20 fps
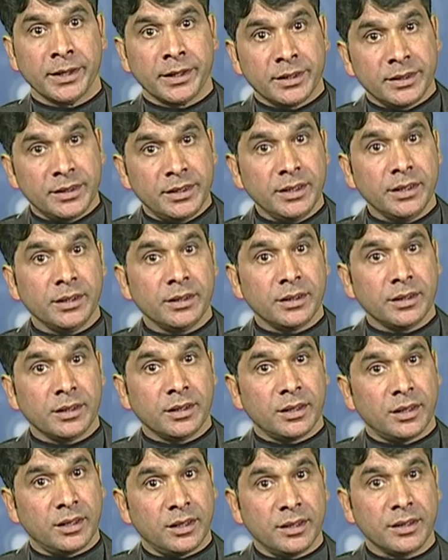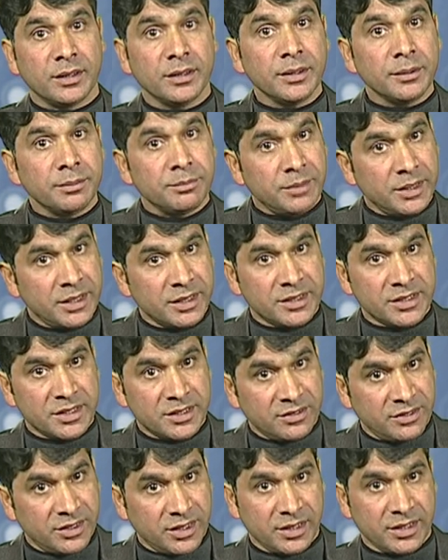The learner makes
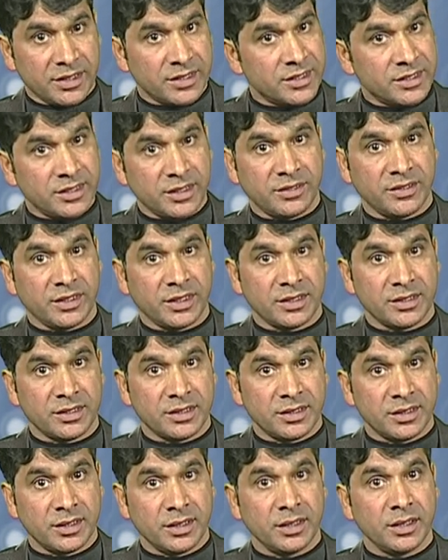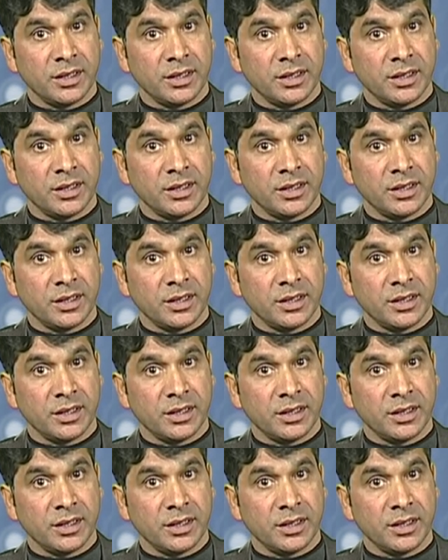various surveys,